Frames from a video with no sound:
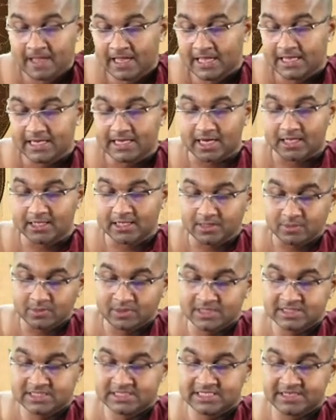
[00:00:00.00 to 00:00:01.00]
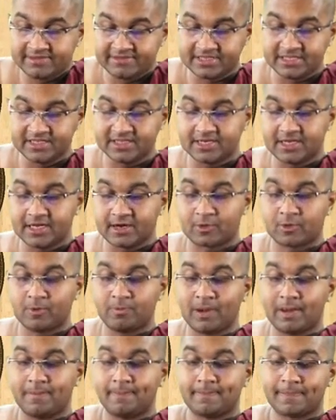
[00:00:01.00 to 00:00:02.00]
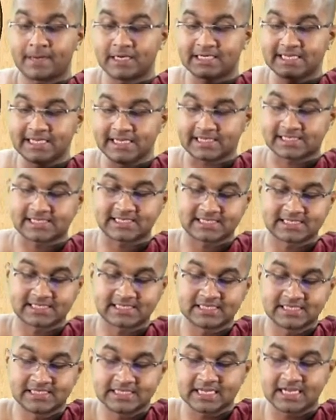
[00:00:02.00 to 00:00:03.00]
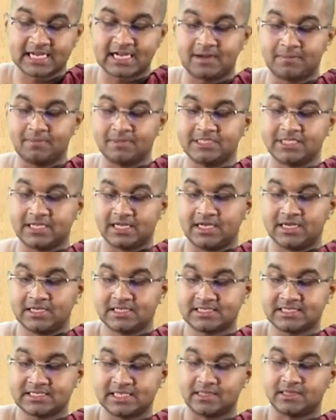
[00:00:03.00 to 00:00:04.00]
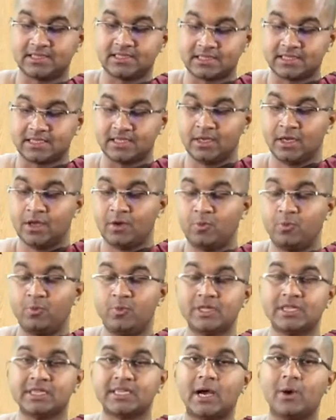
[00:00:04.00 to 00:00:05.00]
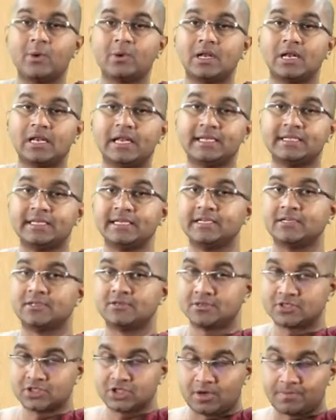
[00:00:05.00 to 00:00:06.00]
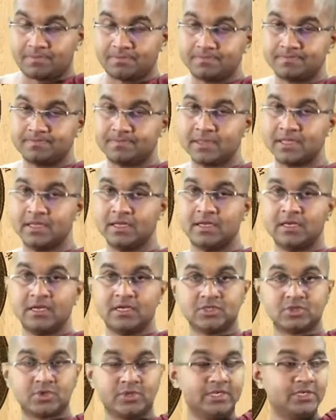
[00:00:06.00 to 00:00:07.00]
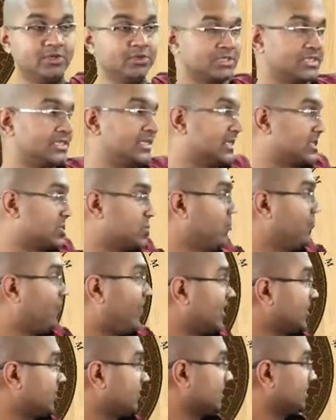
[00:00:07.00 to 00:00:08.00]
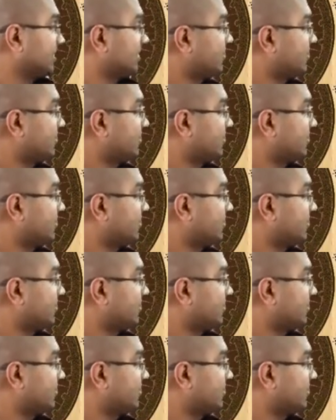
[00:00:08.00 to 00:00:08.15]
In other words, Jivitindriya Rupa protects the Kamaja Santati without letting it to stop. So it does, does two functions.